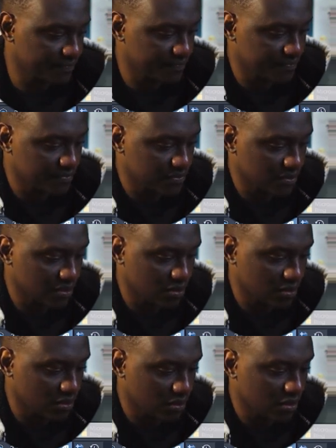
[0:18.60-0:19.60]

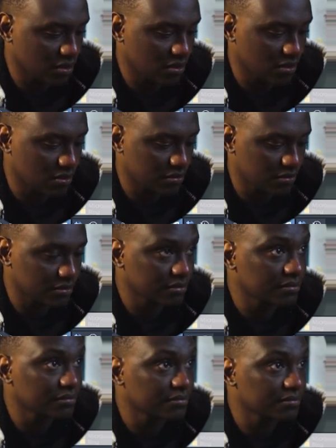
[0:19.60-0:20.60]

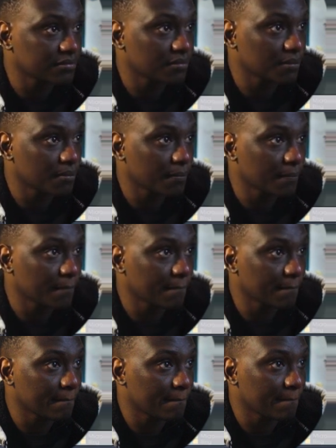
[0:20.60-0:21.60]

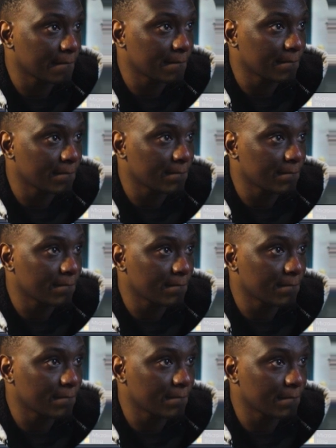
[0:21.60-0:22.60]

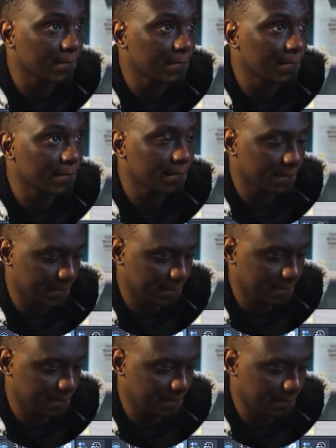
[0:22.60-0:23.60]
No one is speaking in this clip.